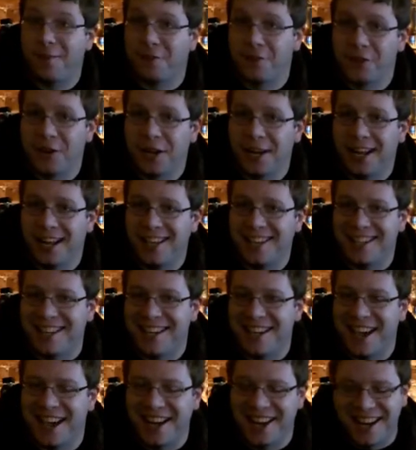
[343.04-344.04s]
you for joining us
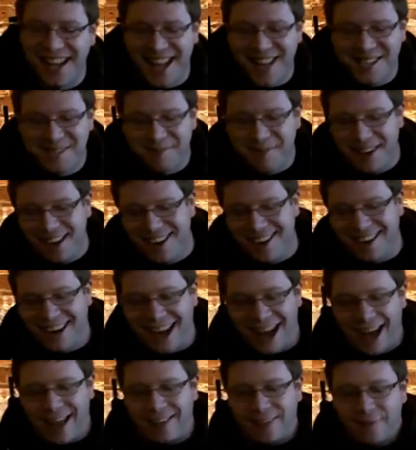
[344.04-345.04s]
at Not Your Dad's
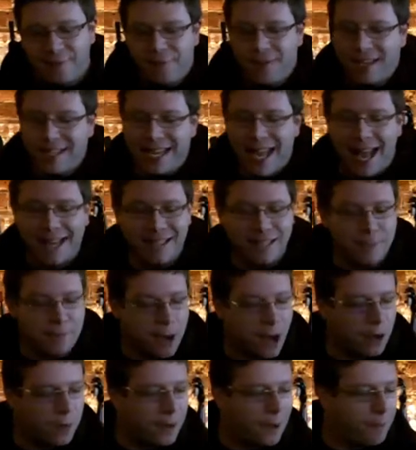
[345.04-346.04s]
Beer. Fantastic
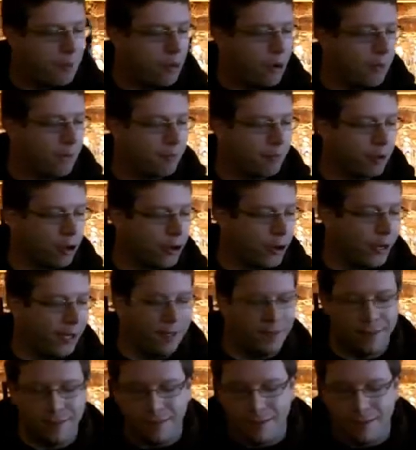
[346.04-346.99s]
bottle by Port Brewing.